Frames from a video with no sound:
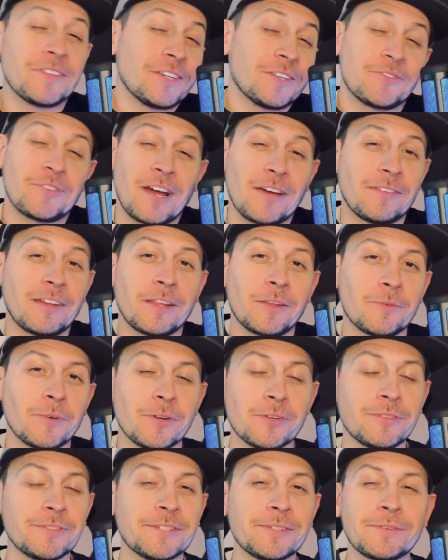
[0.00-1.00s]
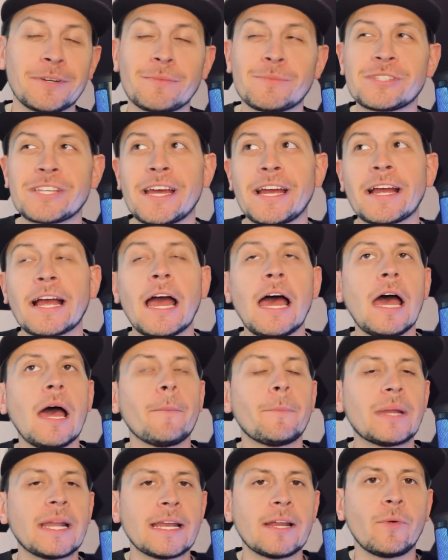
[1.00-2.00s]
just drive down the road and see what I'm saying.
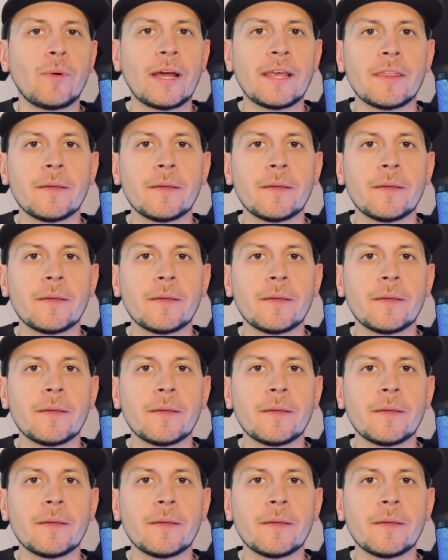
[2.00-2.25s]
But anyway,